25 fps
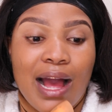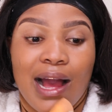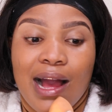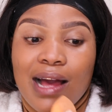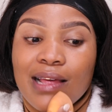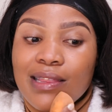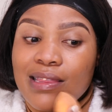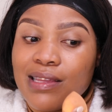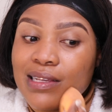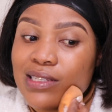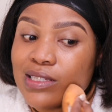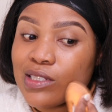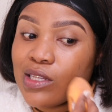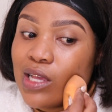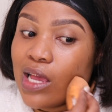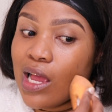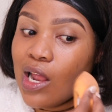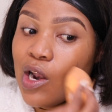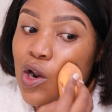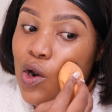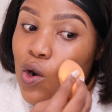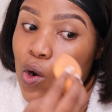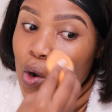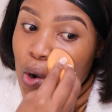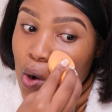there's a
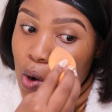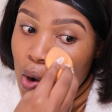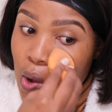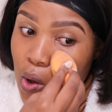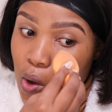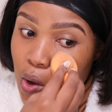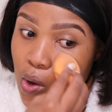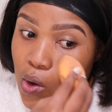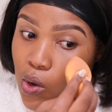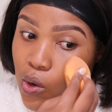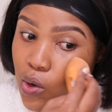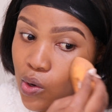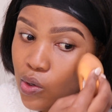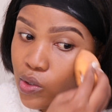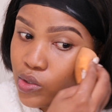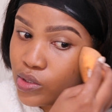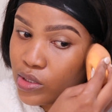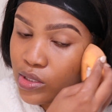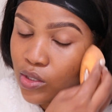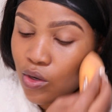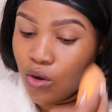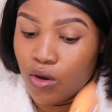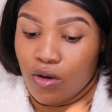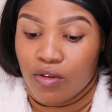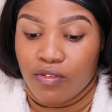
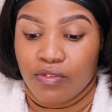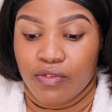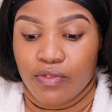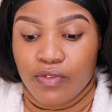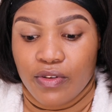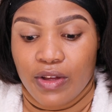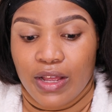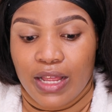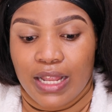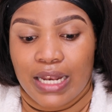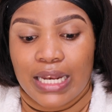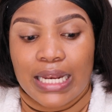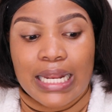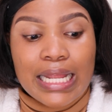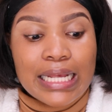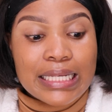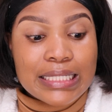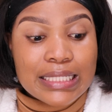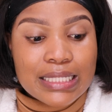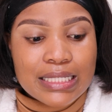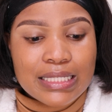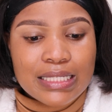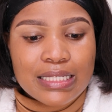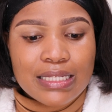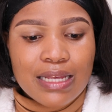lot of
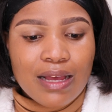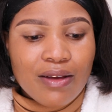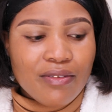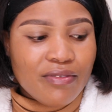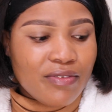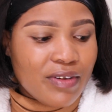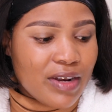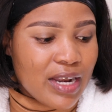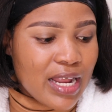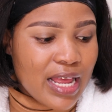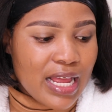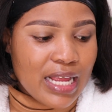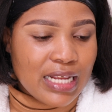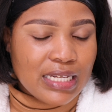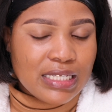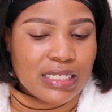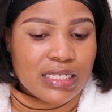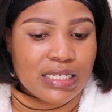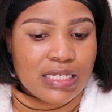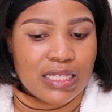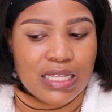lessons I've learned.